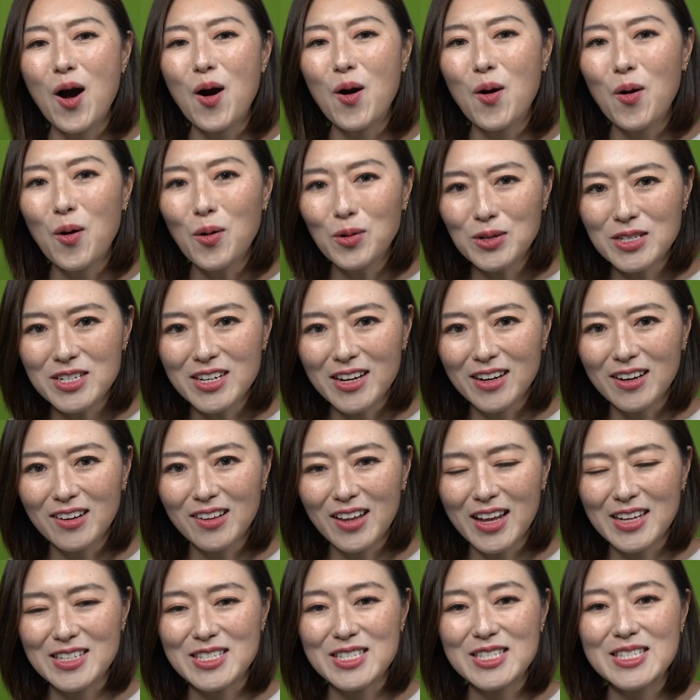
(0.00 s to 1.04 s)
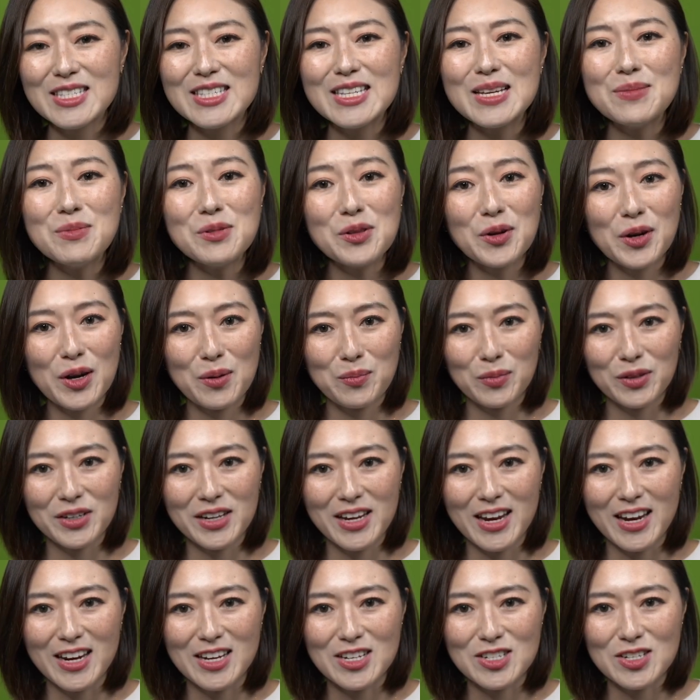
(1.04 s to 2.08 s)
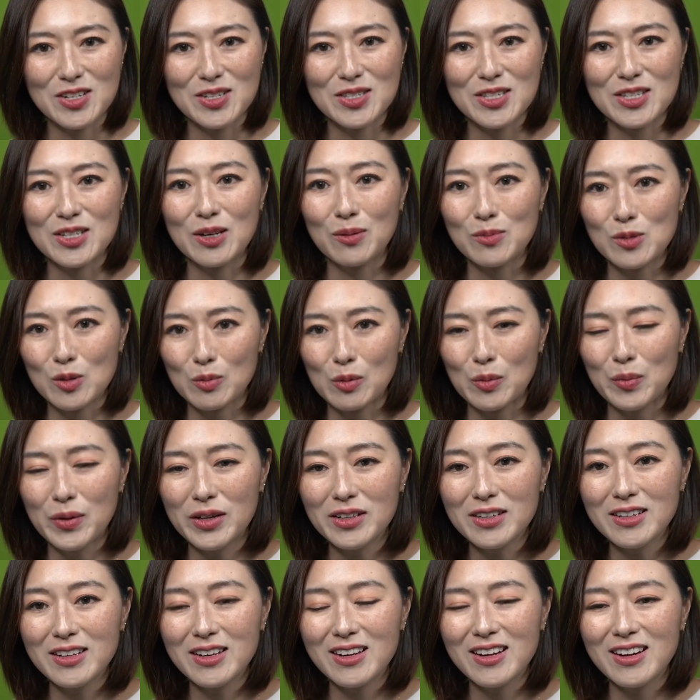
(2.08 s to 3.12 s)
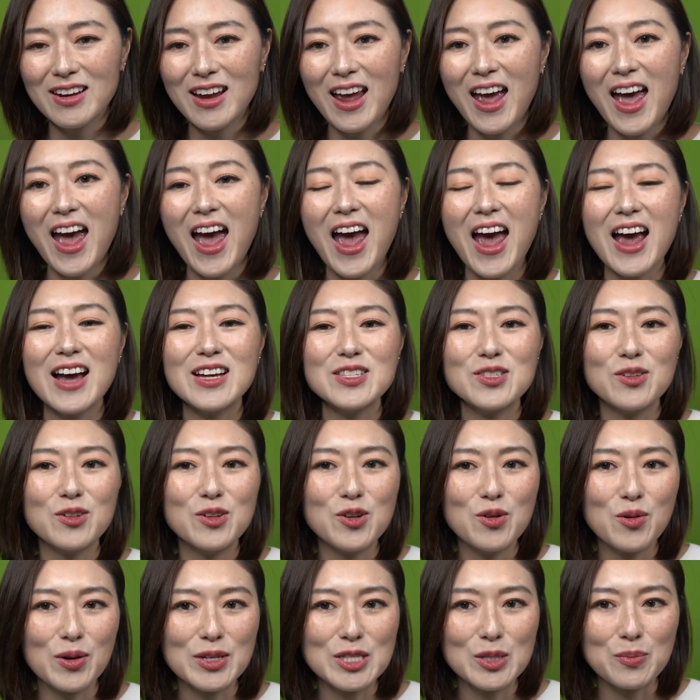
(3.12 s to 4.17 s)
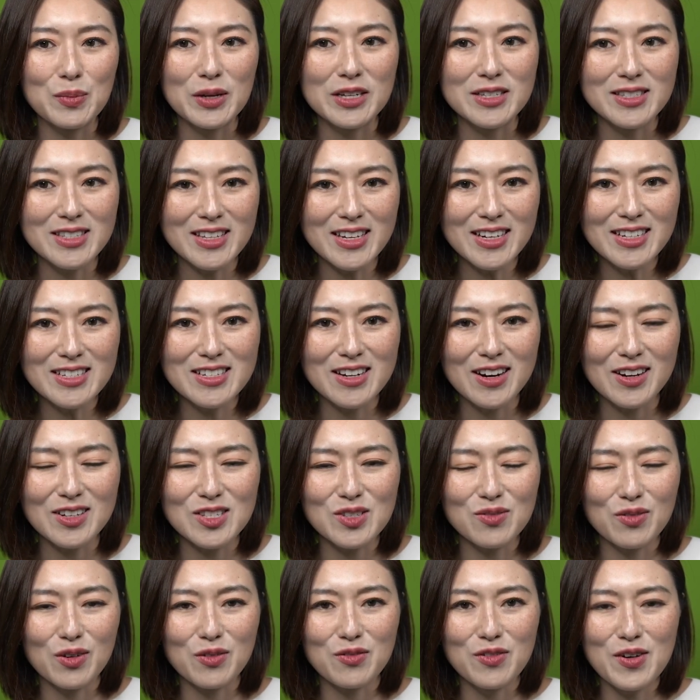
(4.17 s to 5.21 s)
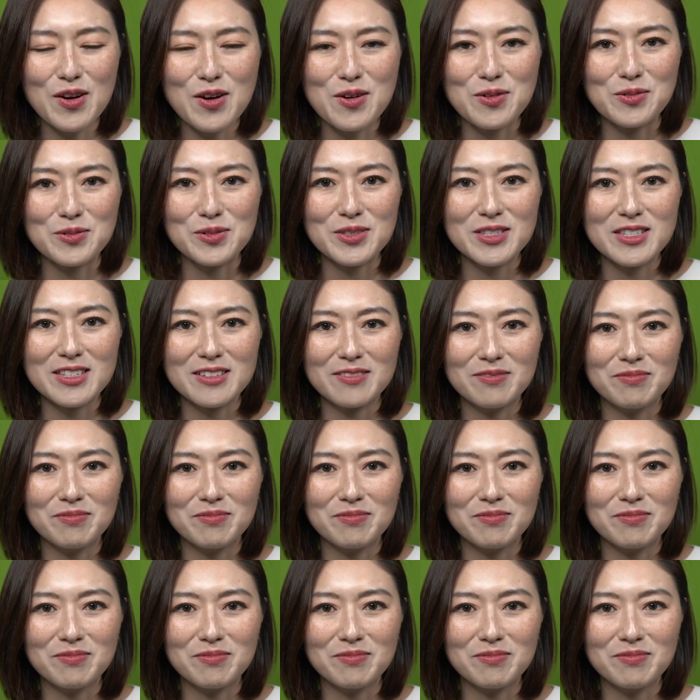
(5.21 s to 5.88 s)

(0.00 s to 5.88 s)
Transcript: OTel has similar implications in observability as a USB-C does for phones.